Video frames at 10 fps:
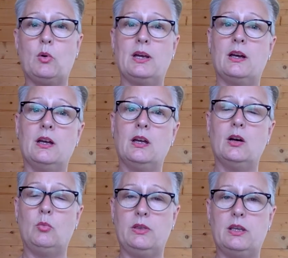we're
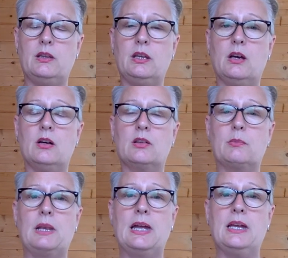within the
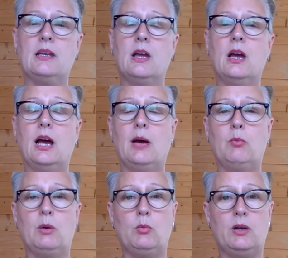earth plane
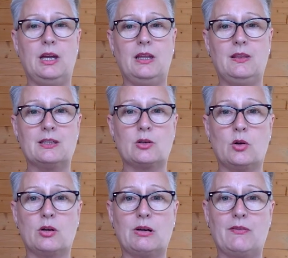and when we're in this
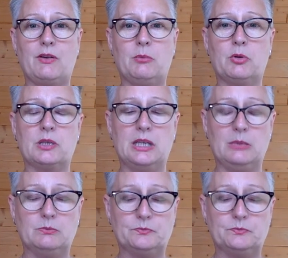holographic body.